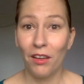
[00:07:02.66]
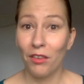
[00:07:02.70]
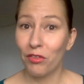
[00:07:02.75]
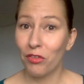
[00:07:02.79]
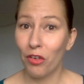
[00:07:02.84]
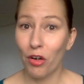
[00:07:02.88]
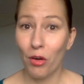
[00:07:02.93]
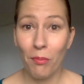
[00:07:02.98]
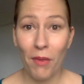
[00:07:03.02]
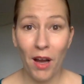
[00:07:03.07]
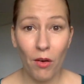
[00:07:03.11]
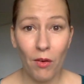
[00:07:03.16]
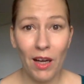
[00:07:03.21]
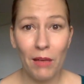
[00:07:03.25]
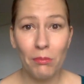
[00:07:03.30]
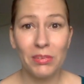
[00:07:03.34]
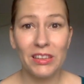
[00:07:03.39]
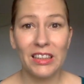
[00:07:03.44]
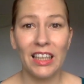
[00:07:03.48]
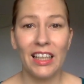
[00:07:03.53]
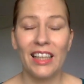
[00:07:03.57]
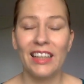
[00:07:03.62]
for my
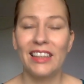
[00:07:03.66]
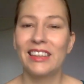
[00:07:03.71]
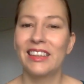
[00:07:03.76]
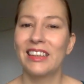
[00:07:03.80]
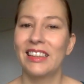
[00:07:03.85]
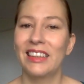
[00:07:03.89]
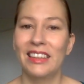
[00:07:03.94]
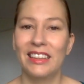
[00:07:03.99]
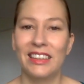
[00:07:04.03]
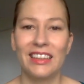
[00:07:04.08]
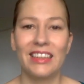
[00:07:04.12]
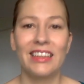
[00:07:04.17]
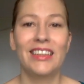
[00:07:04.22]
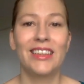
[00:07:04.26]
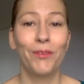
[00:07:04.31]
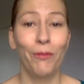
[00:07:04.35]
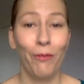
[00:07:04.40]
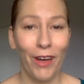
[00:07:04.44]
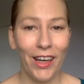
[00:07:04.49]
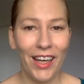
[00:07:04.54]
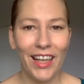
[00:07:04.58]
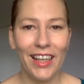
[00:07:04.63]
website, it is
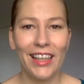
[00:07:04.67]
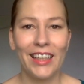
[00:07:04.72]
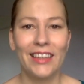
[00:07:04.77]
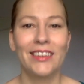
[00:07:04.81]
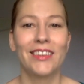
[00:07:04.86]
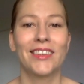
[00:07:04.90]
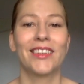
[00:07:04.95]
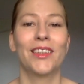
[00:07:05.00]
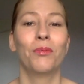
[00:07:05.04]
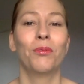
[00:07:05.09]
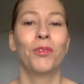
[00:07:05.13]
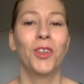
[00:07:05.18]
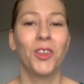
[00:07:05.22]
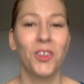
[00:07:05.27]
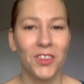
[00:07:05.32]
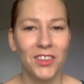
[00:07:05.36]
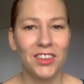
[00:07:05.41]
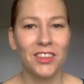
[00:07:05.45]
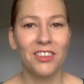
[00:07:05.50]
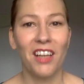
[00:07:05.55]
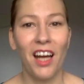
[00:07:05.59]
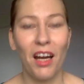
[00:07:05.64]
bringing in some
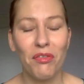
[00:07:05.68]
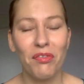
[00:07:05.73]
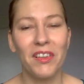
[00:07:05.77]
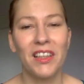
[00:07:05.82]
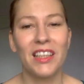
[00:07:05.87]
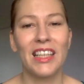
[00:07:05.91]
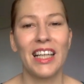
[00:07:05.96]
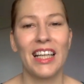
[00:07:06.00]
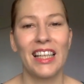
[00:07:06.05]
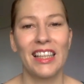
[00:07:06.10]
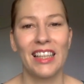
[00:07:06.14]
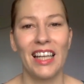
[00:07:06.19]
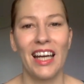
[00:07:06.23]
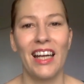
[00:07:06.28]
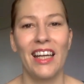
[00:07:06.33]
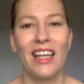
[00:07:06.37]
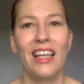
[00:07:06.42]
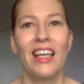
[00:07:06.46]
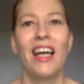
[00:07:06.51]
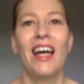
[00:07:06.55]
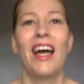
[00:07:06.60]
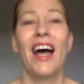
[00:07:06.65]
good traffic, and I
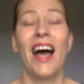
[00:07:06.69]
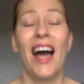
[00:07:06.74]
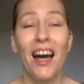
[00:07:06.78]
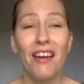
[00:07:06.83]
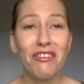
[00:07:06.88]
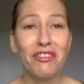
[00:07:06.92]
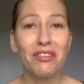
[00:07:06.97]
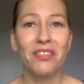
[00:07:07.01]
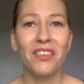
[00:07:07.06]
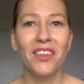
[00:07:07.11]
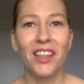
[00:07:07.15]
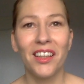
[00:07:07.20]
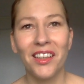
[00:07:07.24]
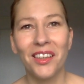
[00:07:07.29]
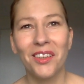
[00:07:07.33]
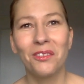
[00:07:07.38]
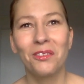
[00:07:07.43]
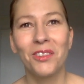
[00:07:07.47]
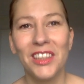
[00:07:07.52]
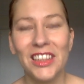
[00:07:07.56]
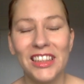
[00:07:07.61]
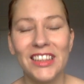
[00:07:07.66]
have
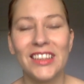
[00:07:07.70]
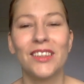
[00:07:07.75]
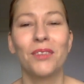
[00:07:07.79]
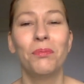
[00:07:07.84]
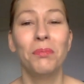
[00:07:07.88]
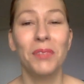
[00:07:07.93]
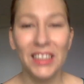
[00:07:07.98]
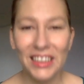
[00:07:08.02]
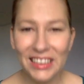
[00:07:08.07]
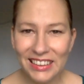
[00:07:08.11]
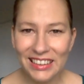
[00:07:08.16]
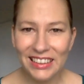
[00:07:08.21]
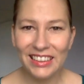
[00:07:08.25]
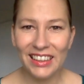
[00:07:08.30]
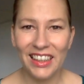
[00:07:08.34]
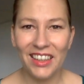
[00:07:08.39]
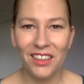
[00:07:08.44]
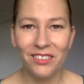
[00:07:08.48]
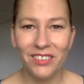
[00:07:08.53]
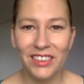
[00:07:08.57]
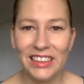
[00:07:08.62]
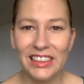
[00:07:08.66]
reached Pizza
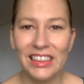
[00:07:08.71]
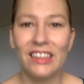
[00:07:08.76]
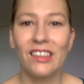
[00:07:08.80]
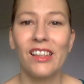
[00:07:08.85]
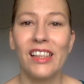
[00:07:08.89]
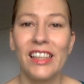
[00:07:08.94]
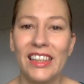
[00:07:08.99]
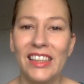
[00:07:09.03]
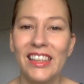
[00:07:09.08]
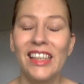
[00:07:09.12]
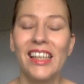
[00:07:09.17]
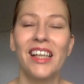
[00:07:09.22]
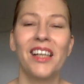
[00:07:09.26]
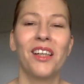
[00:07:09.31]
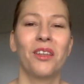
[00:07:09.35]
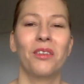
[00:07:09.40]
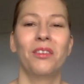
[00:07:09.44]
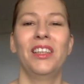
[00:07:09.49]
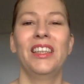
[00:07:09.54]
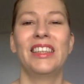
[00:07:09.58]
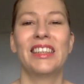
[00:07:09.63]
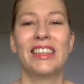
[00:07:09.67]
Day recently,
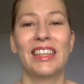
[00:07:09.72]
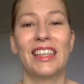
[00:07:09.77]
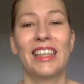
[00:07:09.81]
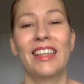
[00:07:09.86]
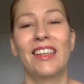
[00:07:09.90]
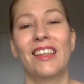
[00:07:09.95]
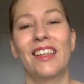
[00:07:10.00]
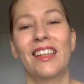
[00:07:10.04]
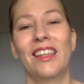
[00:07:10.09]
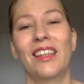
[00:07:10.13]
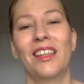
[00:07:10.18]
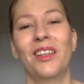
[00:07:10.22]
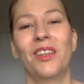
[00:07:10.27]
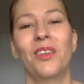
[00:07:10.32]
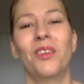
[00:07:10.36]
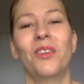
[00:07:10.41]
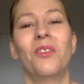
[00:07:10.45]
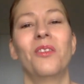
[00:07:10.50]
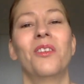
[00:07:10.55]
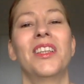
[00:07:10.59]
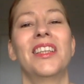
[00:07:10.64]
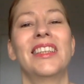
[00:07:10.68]
which
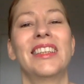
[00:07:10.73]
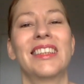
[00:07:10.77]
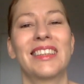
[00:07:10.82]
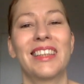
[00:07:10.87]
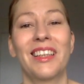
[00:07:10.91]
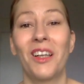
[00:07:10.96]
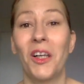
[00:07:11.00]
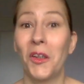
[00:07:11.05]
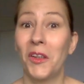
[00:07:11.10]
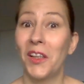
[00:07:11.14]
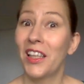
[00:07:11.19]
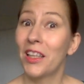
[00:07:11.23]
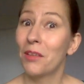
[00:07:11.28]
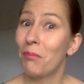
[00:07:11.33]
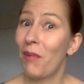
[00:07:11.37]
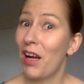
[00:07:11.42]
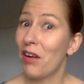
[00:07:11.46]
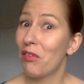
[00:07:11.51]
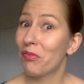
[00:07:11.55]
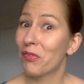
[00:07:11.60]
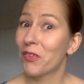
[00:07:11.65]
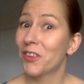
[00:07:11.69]
was earning
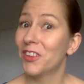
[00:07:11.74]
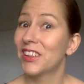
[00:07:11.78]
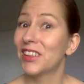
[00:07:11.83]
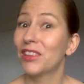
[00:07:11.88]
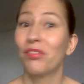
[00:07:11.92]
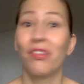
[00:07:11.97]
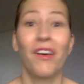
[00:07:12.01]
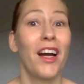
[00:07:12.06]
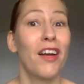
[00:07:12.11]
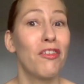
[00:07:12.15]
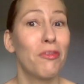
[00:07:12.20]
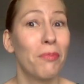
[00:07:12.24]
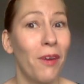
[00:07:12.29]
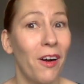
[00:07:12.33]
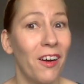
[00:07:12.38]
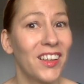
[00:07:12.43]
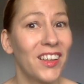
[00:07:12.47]
my first $5